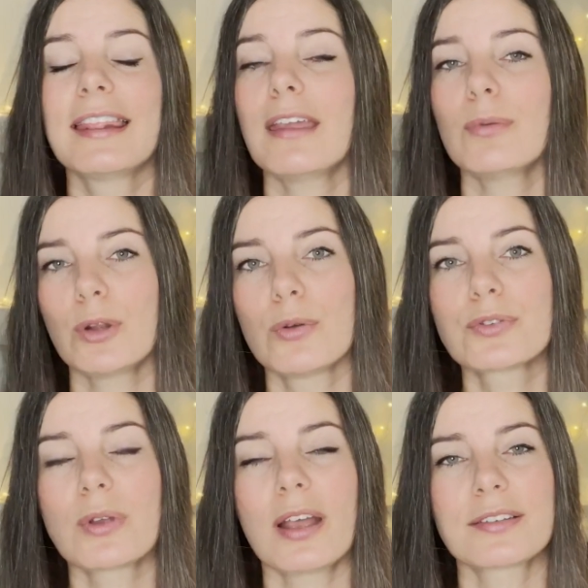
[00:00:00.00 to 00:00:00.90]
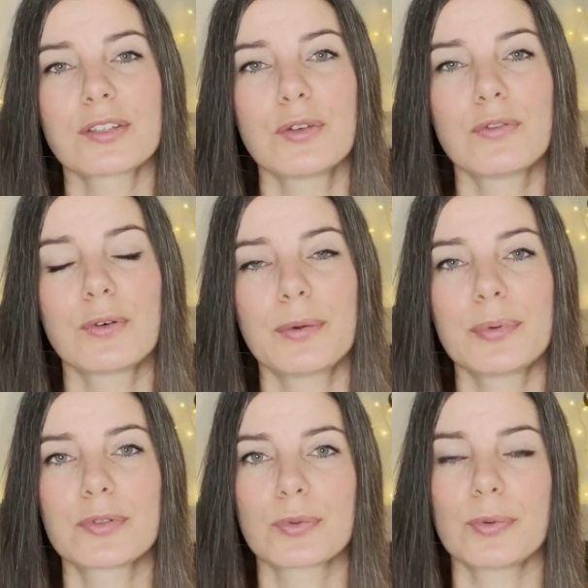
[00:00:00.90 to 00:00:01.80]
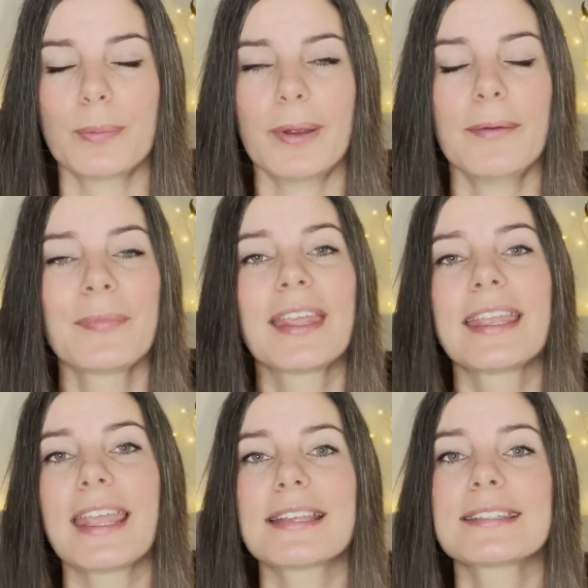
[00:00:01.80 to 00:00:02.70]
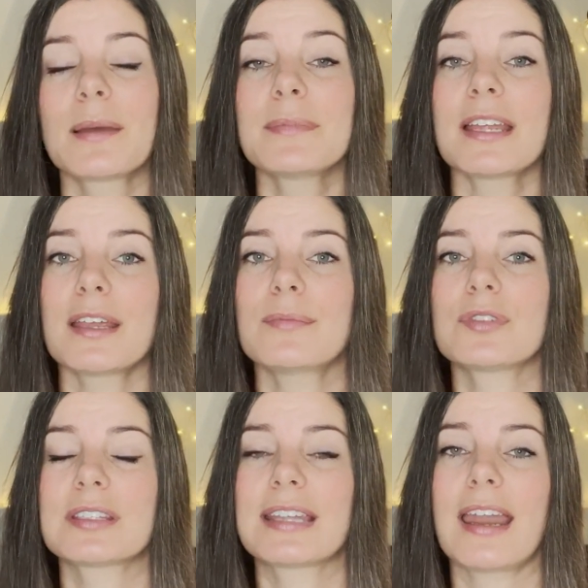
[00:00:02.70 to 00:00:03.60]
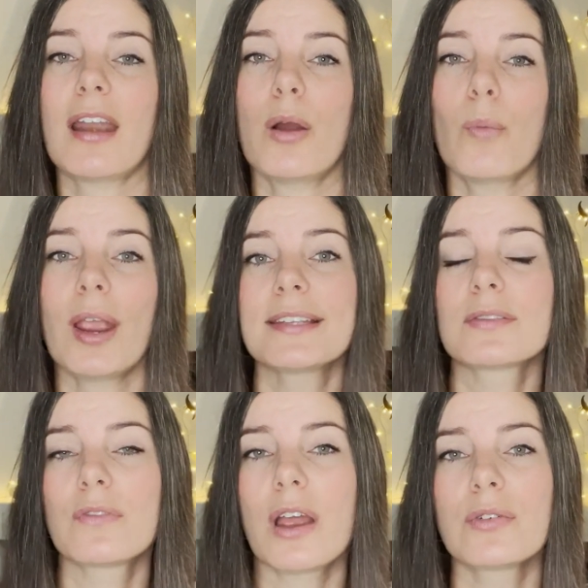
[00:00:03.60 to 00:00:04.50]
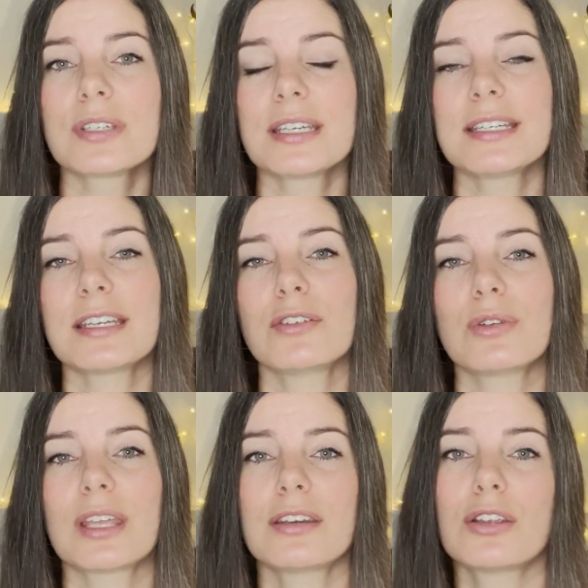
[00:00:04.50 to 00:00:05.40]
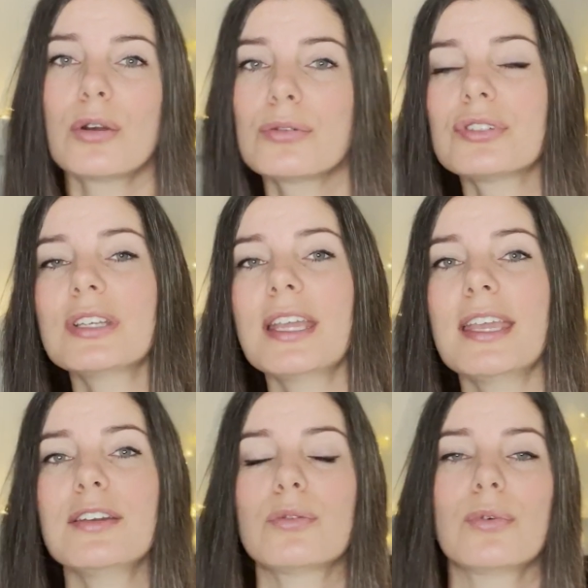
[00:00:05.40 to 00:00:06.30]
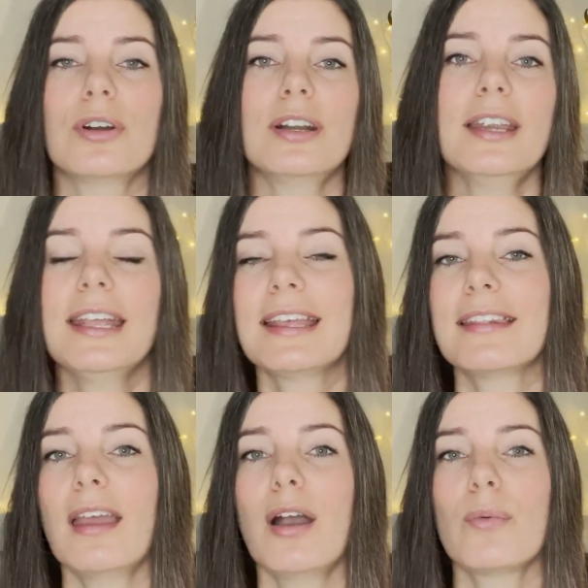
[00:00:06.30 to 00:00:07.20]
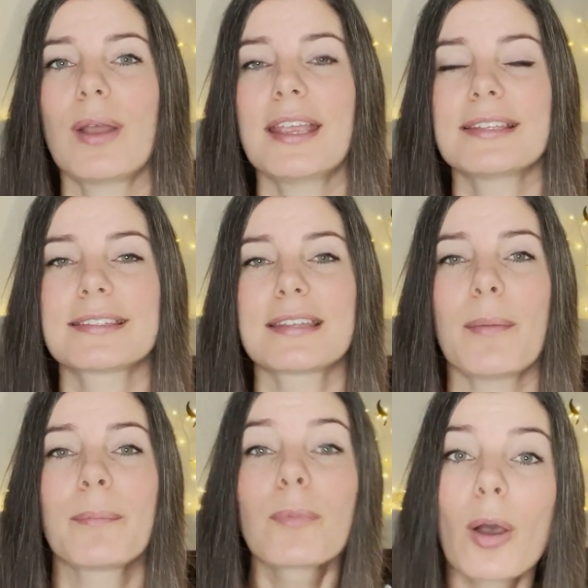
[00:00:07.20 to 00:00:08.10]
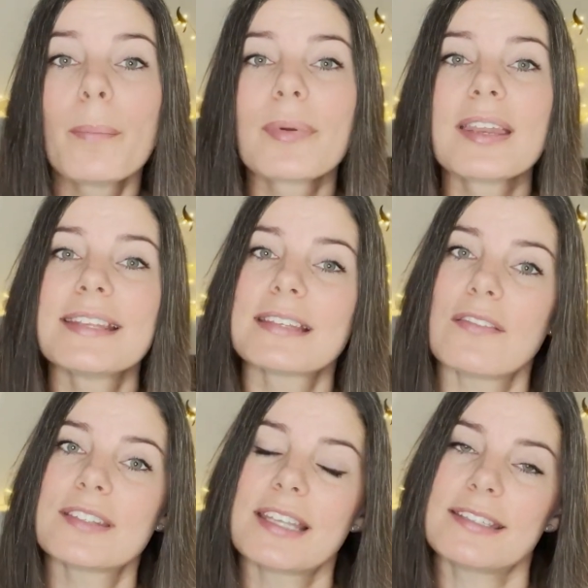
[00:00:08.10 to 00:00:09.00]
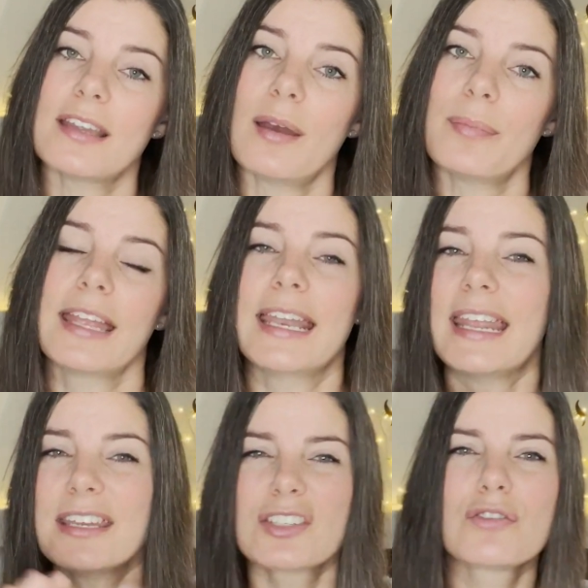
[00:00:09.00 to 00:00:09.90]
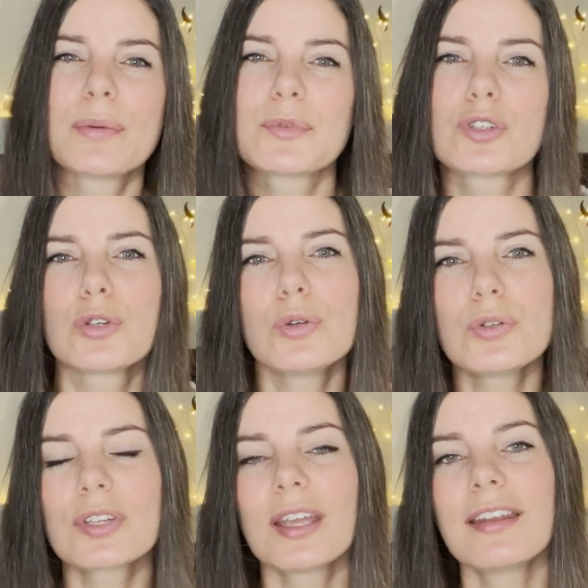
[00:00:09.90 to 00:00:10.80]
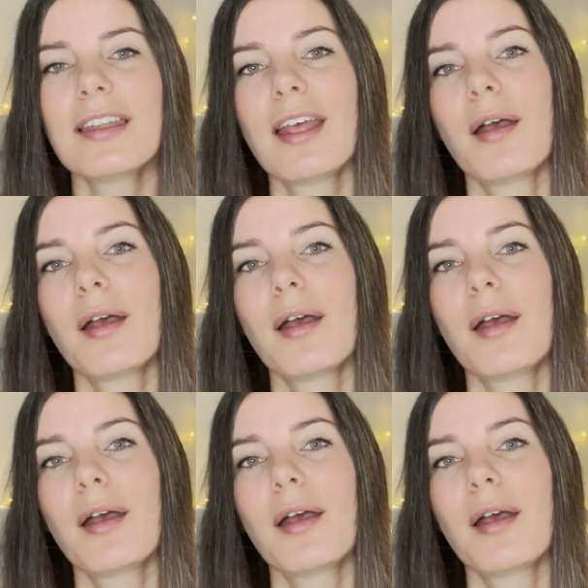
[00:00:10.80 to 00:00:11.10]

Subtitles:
they will also ask you for a personnummer. Yes, sometimes there are ways around it and you can negotiate, or there are ways some companies have set up an interim solution.